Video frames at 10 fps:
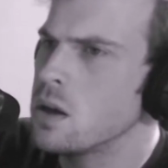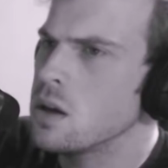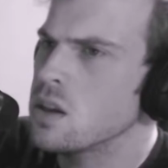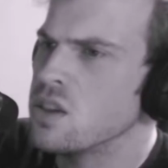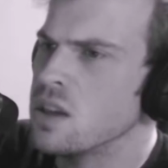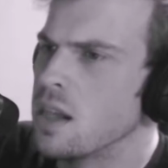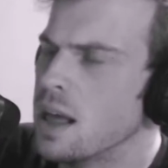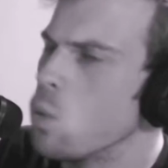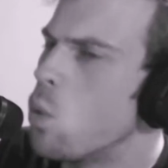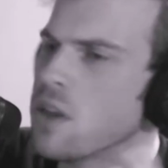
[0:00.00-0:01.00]
that like
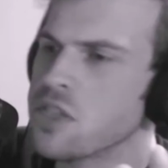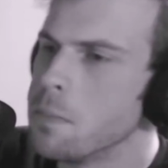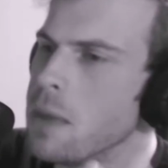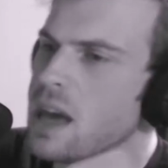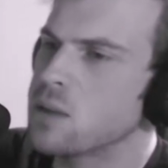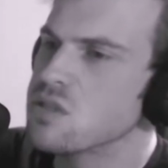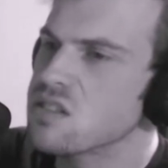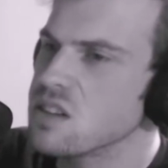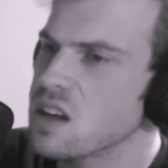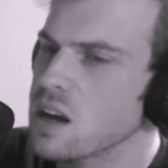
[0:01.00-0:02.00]
what the band was
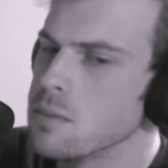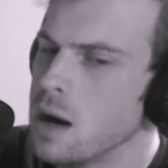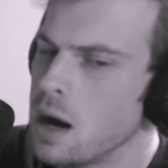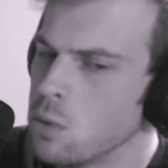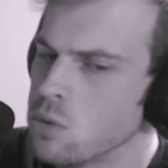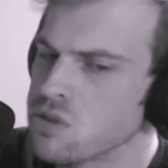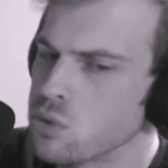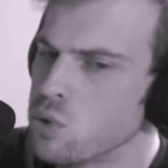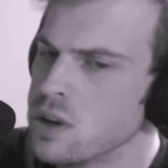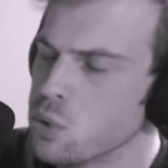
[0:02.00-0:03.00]
singing about was a
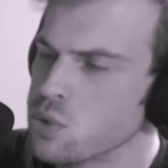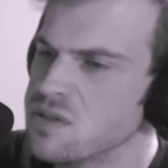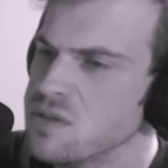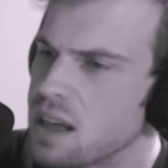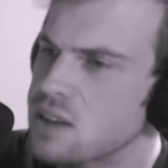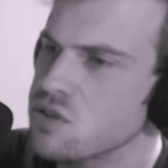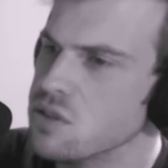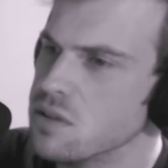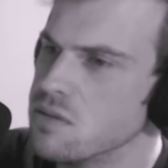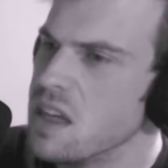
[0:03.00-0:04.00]
real reflection
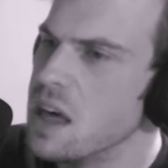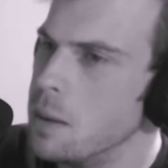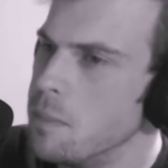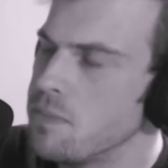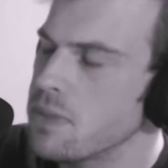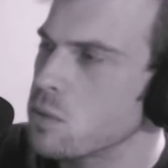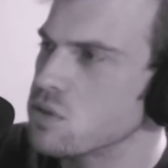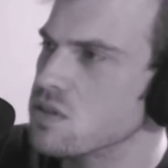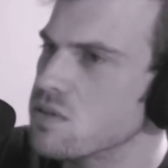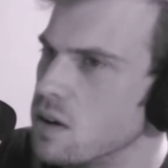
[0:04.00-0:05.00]
of them, which
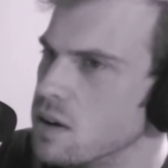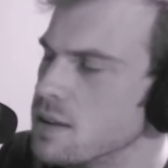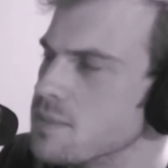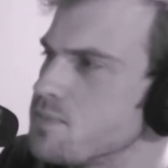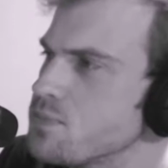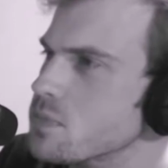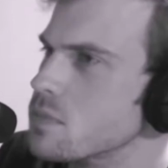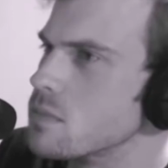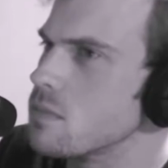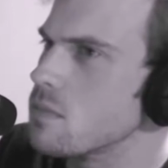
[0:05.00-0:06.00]
is funny.
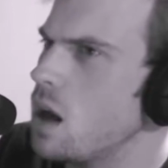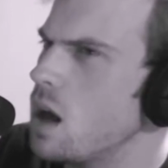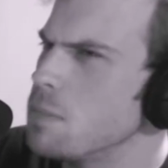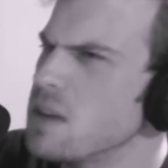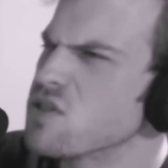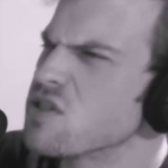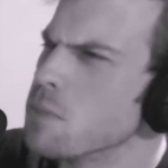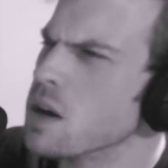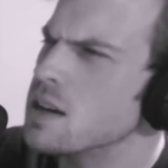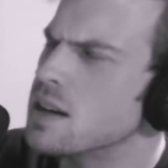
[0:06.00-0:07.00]
And Beavis and
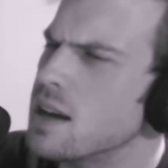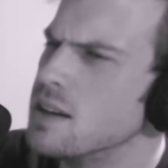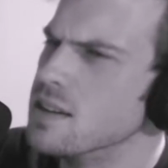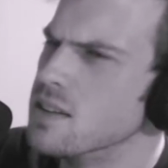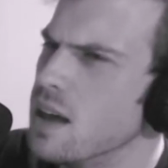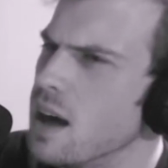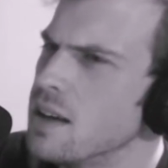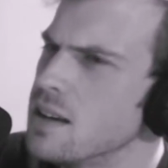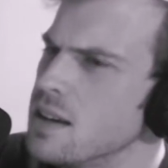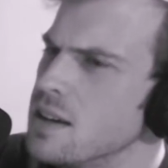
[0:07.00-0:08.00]
Butthead kind of did that.
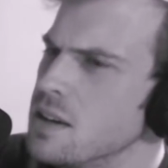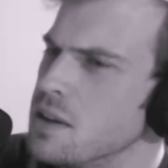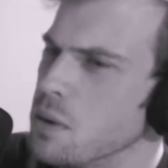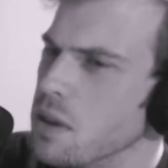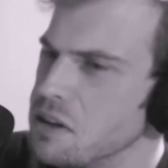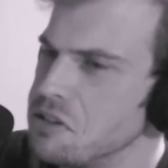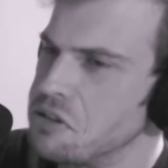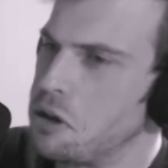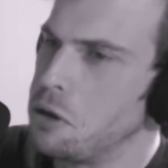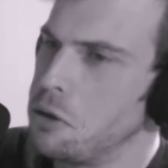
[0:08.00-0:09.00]
They were like, he's
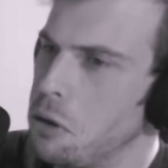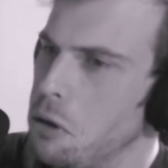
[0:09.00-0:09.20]
saying,